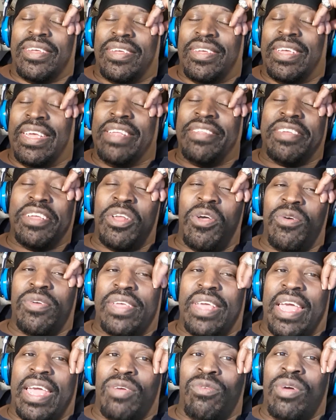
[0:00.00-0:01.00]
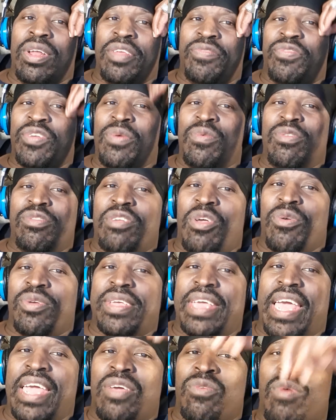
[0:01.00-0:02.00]
Is it okay? Well, if it was
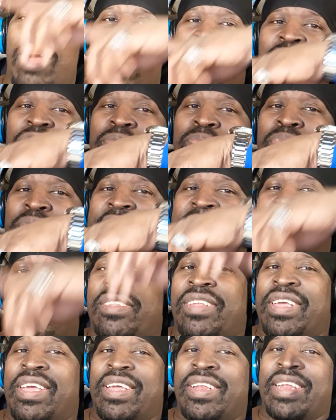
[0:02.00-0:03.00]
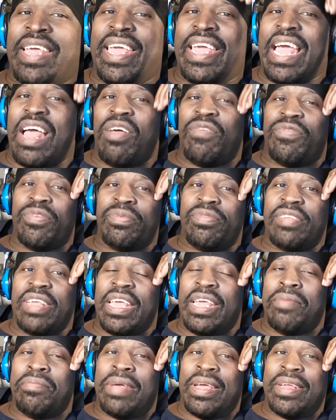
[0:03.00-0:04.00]
okay, why you blank DNA out from
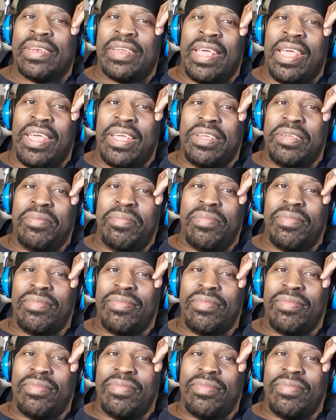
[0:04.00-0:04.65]
saying my name?